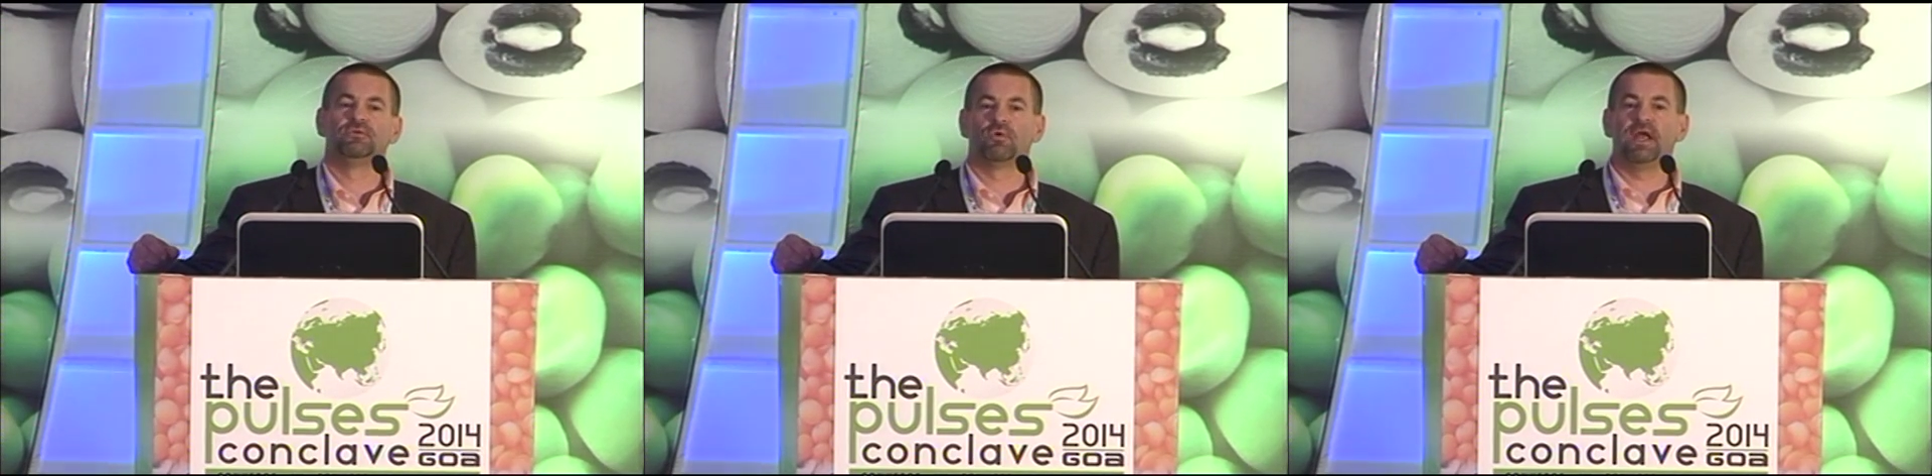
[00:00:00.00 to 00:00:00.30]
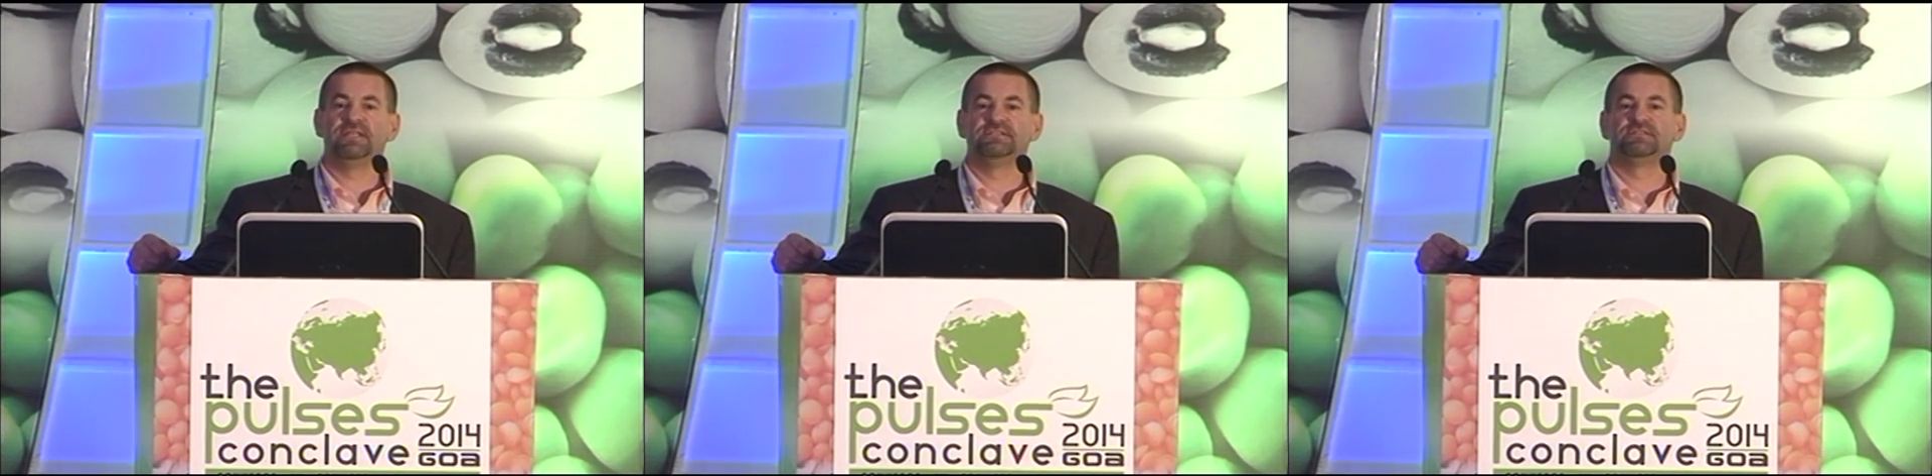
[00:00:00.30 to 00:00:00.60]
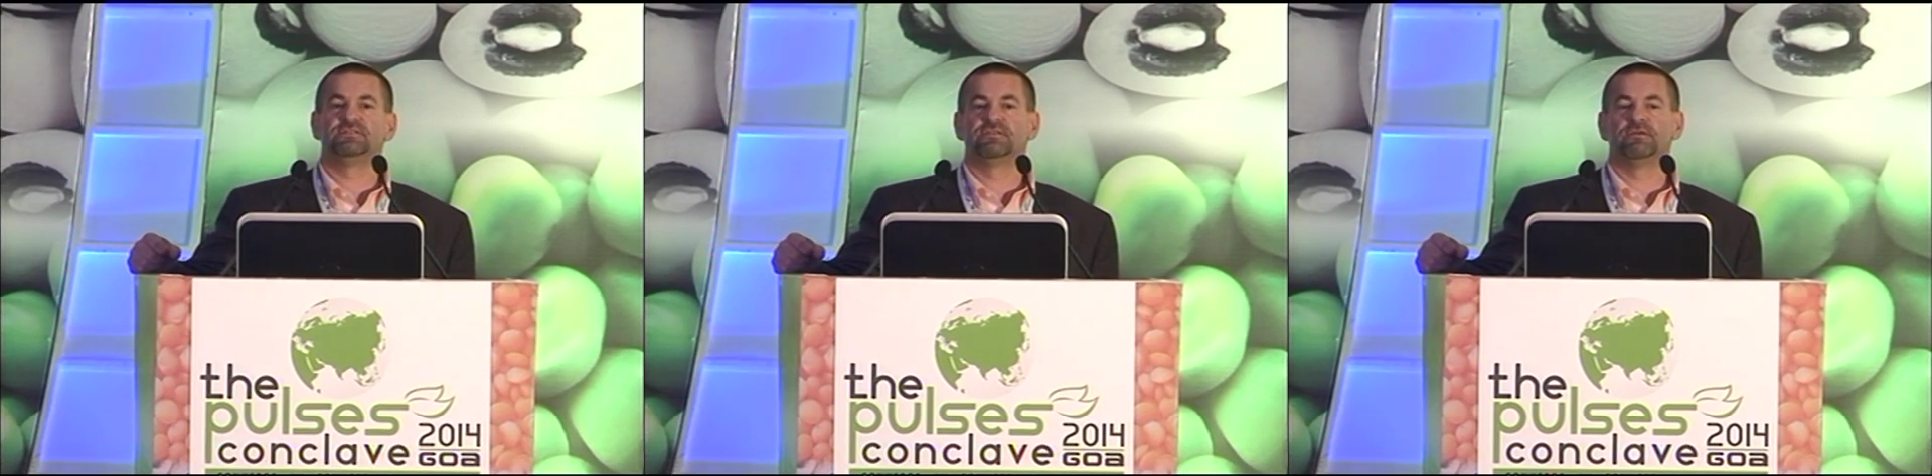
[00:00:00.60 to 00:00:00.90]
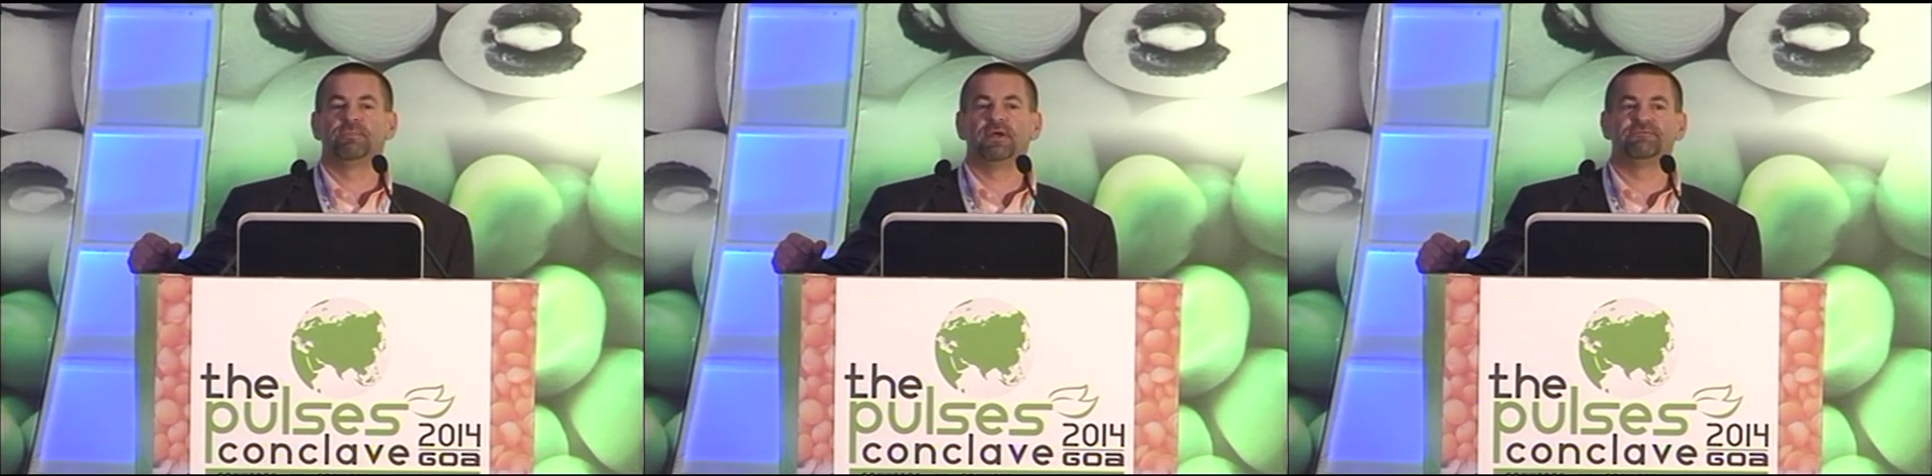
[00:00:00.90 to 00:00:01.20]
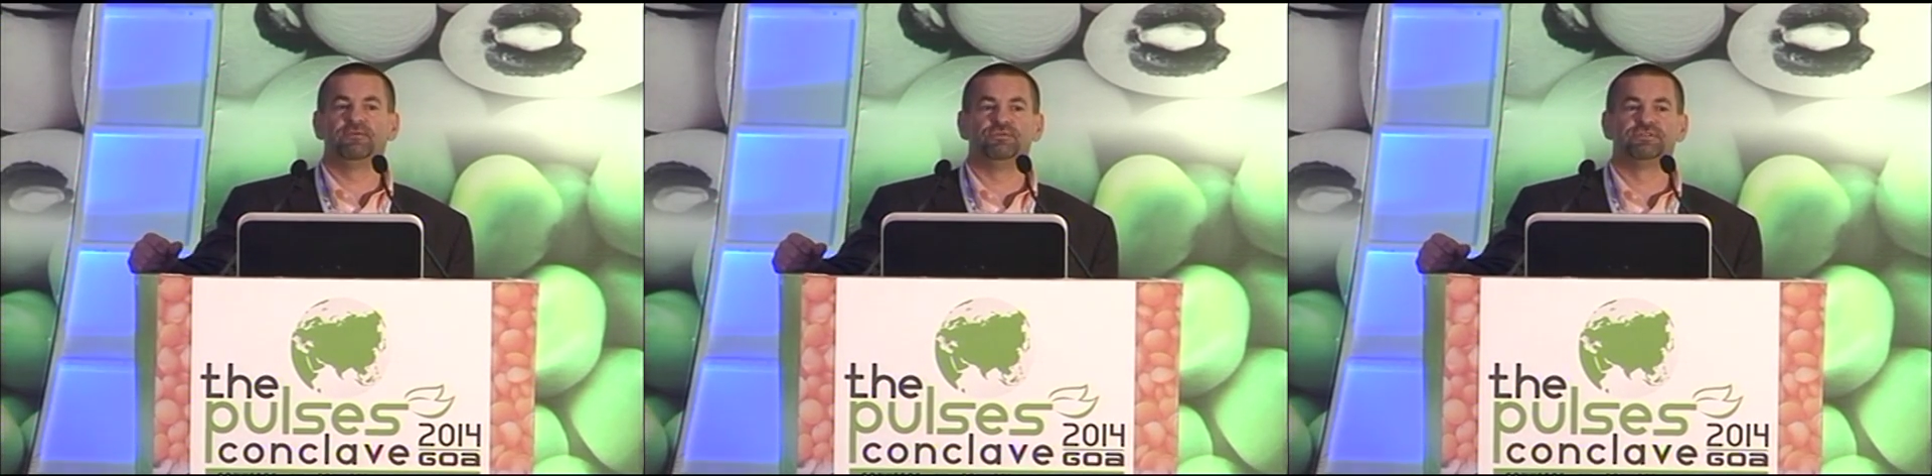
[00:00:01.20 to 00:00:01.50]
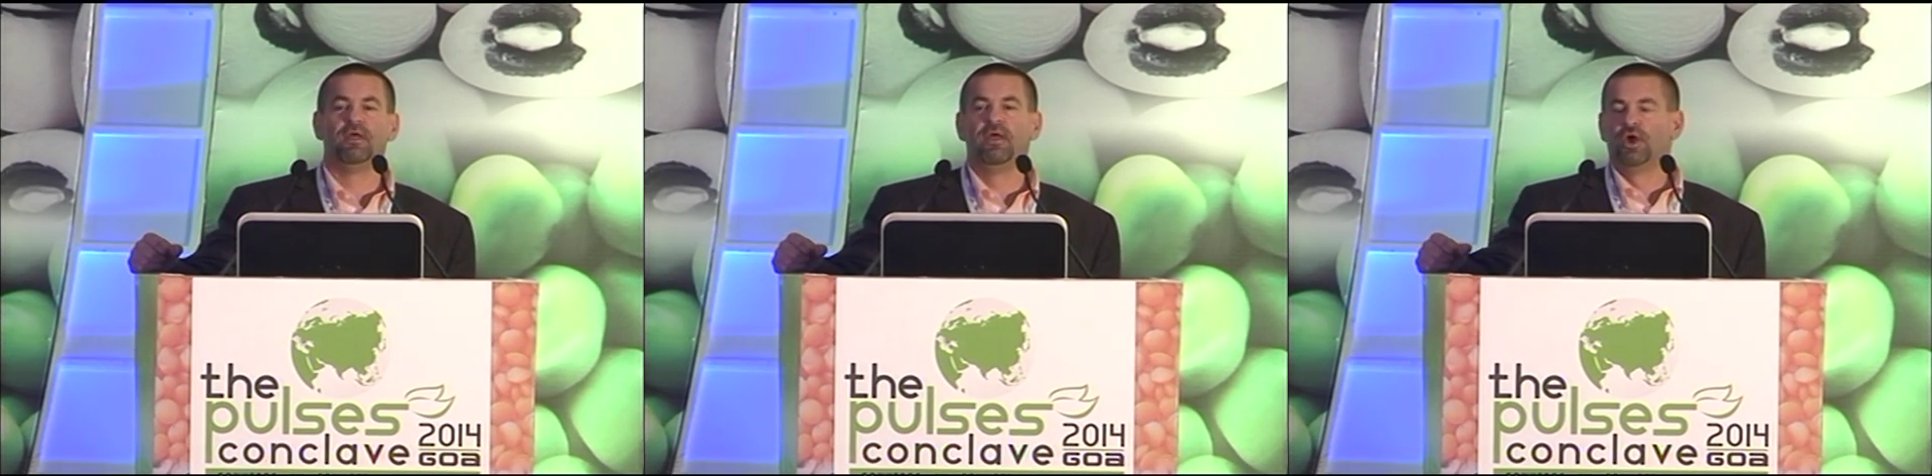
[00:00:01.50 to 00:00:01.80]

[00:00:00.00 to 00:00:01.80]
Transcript: grains into their pet foods.